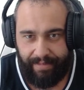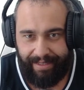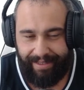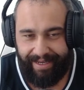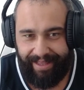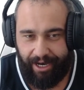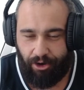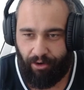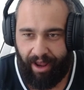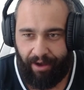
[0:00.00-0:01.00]
Look at that
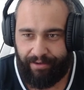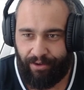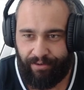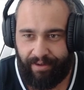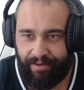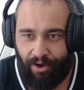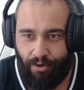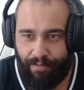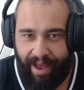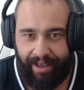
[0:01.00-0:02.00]
crowd on the whole
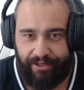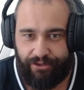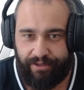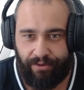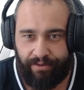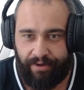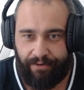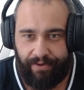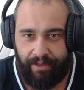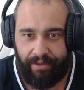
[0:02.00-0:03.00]
match, just on their
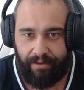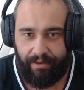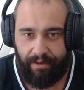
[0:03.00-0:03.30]
feet.